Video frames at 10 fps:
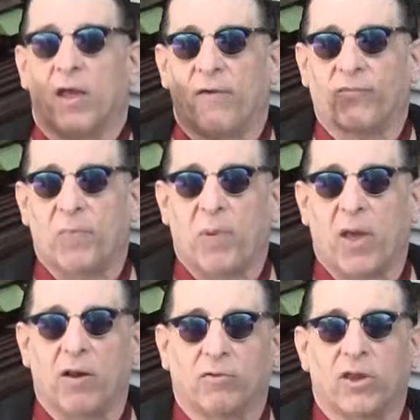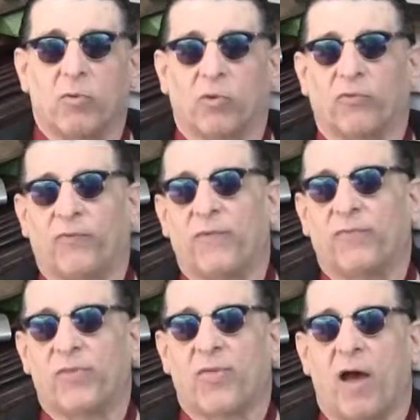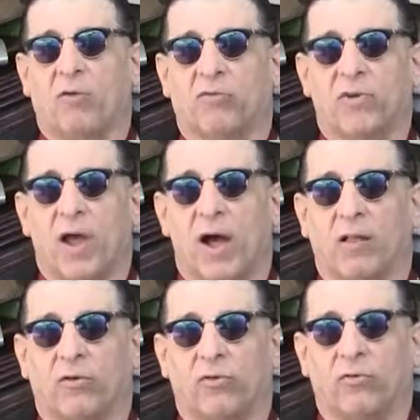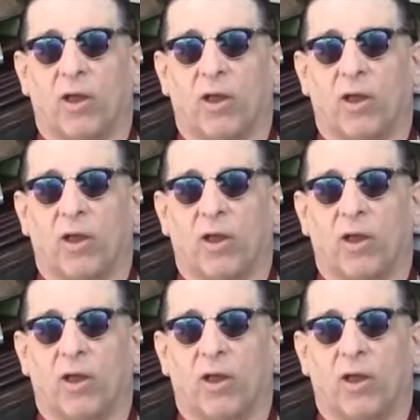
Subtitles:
If the penalty was $50,000